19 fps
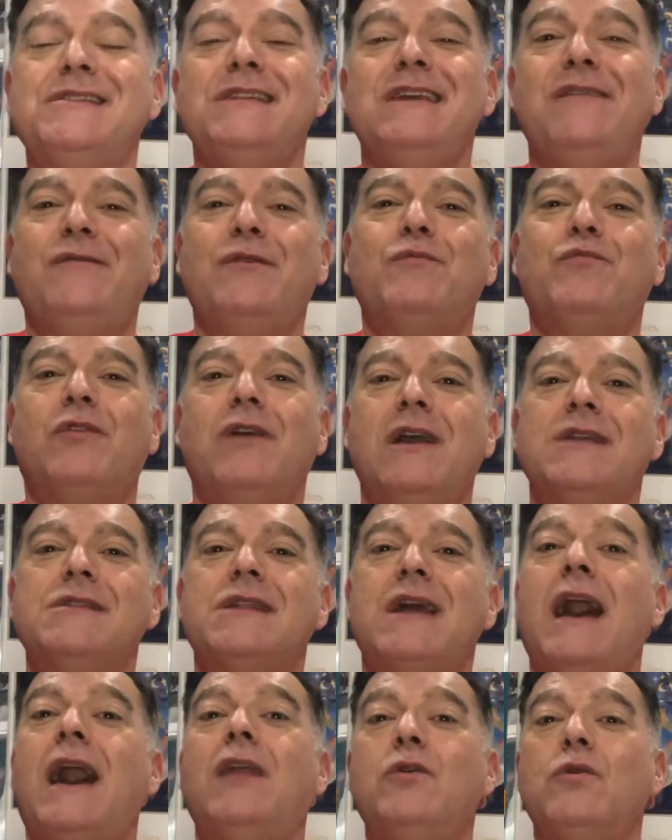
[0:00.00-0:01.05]
for
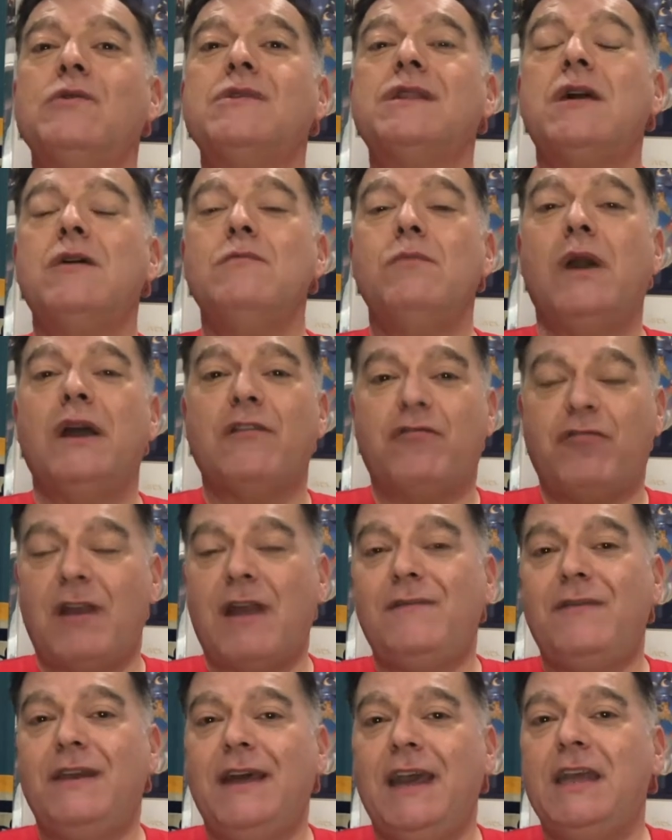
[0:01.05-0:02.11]
Brits, and also my
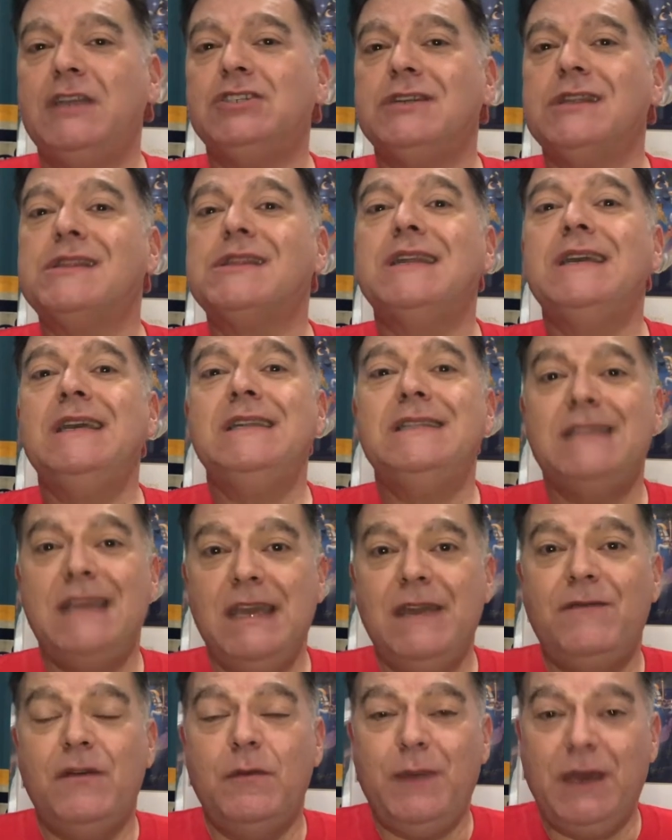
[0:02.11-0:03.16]
travel agency,
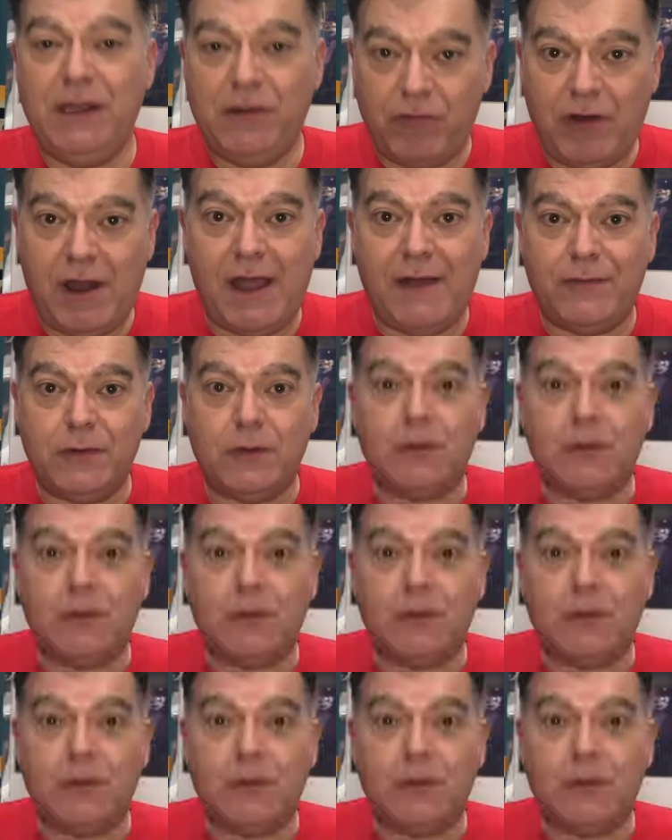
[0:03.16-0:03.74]
D4B Travel.